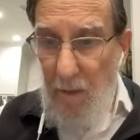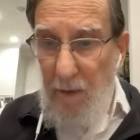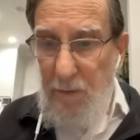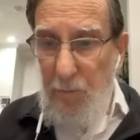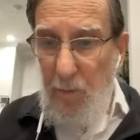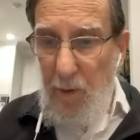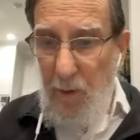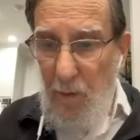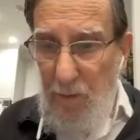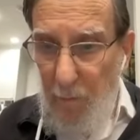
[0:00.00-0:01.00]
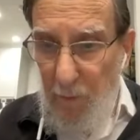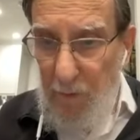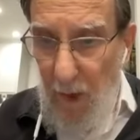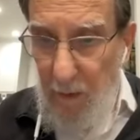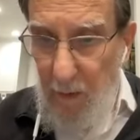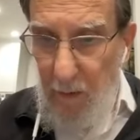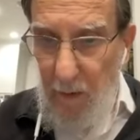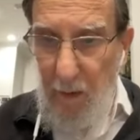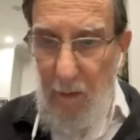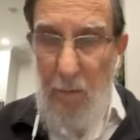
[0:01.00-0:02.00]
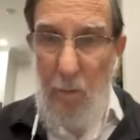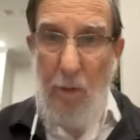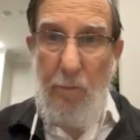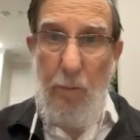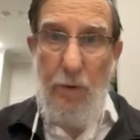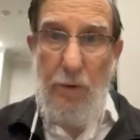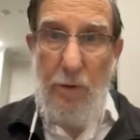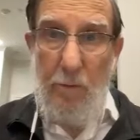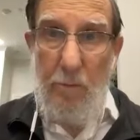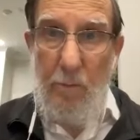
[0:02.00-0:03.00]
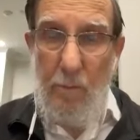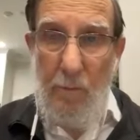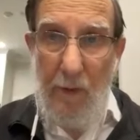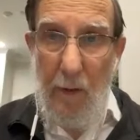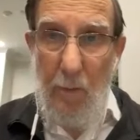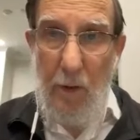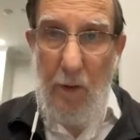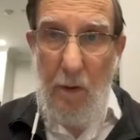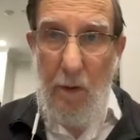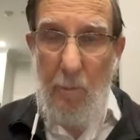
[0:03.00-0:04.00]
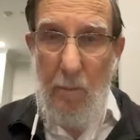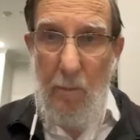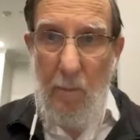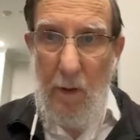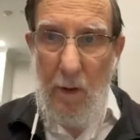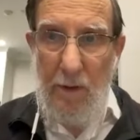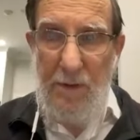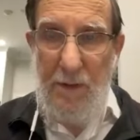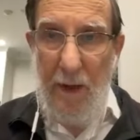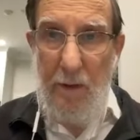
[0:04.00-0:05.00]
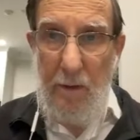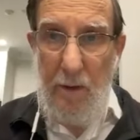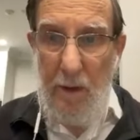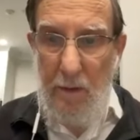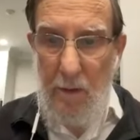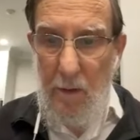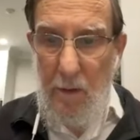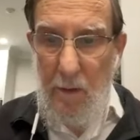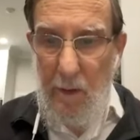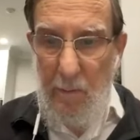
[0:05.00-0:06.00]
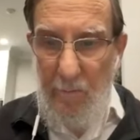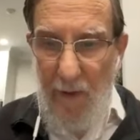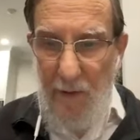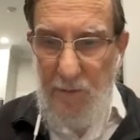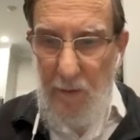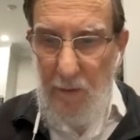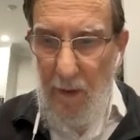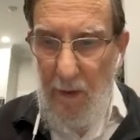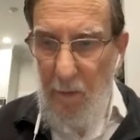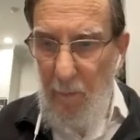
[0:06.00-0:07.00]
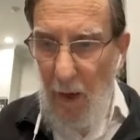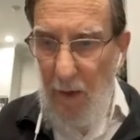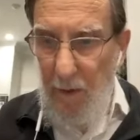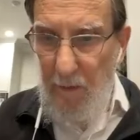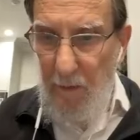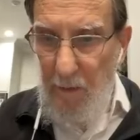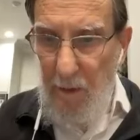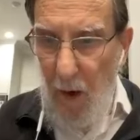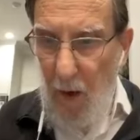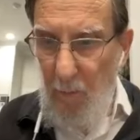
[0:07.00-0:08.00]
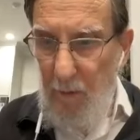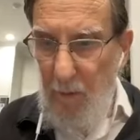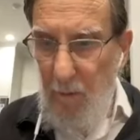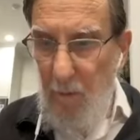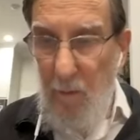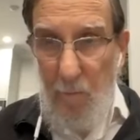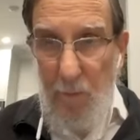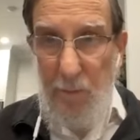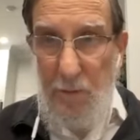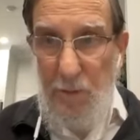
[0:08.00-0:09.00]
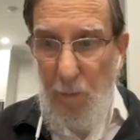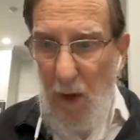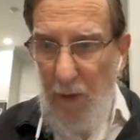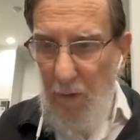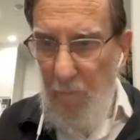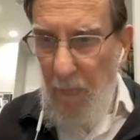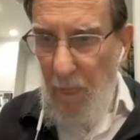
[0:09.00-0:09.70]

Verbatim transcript: these three midos were b'taich kli ulavush. They were contained in the vessel and the body and the garment, which was his body.